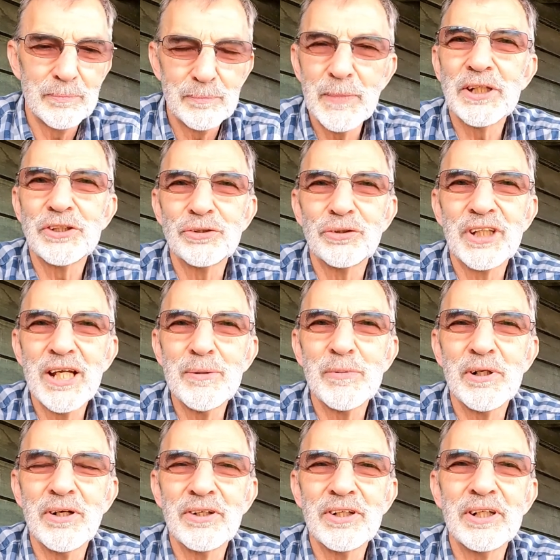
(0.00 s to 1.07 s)
mount your
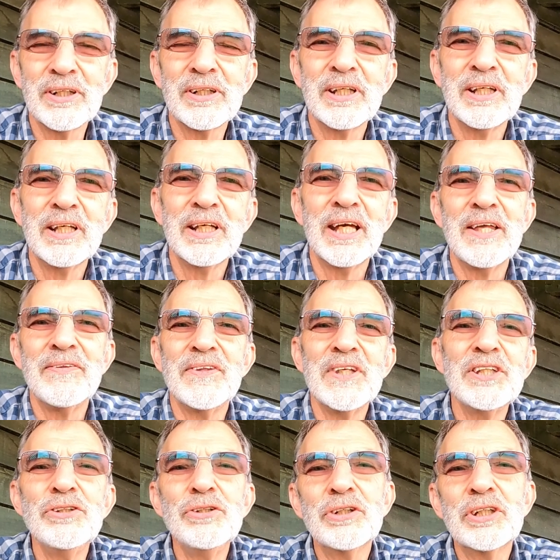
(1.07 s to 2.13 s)
camera on it, and
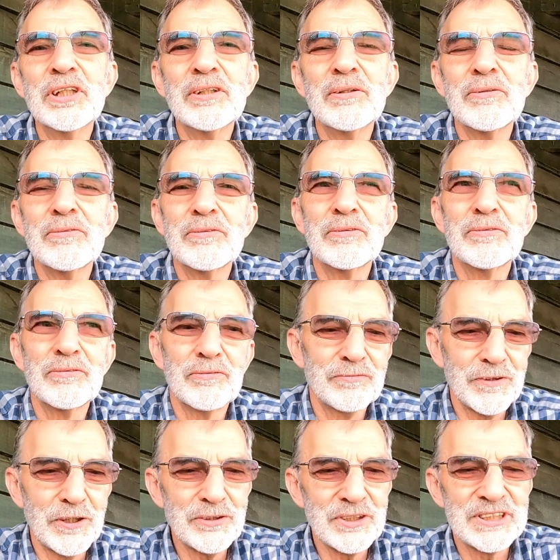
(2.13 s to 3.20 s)
then you can
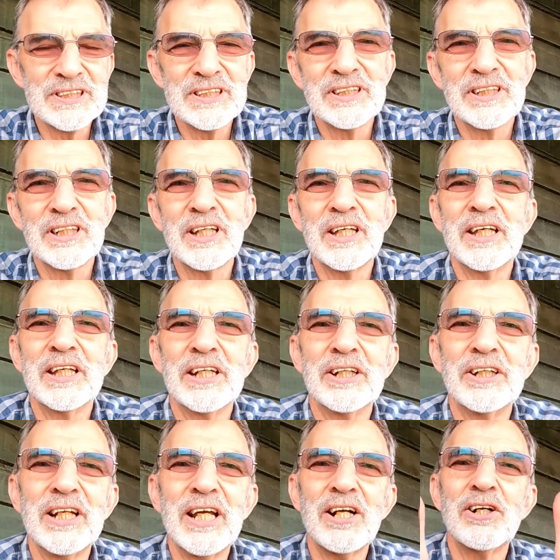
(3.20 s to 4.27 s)
focus in a
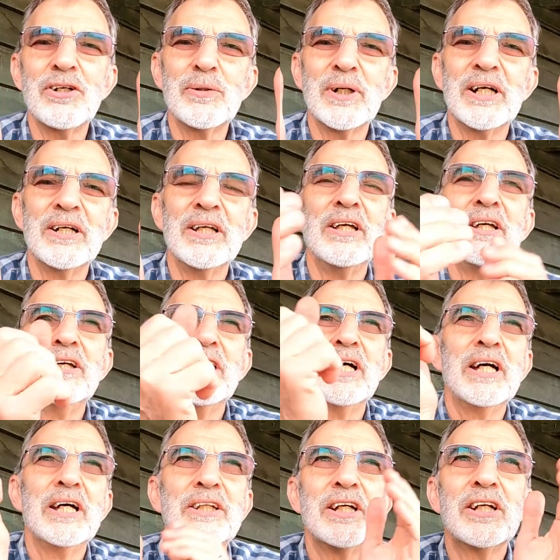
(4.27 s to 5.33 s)

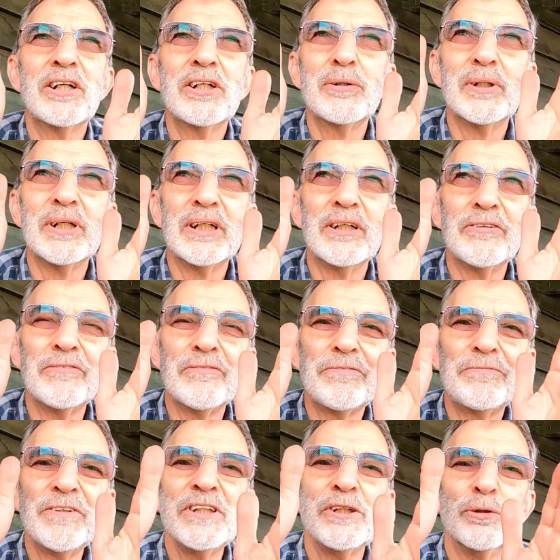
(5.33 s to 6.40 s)
narrower
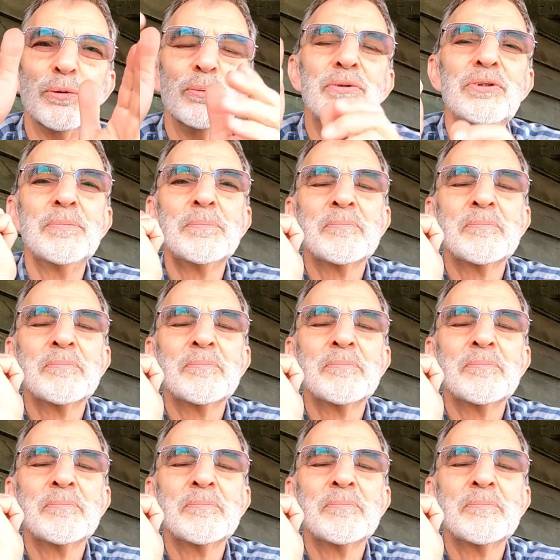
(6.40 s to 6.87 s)
field,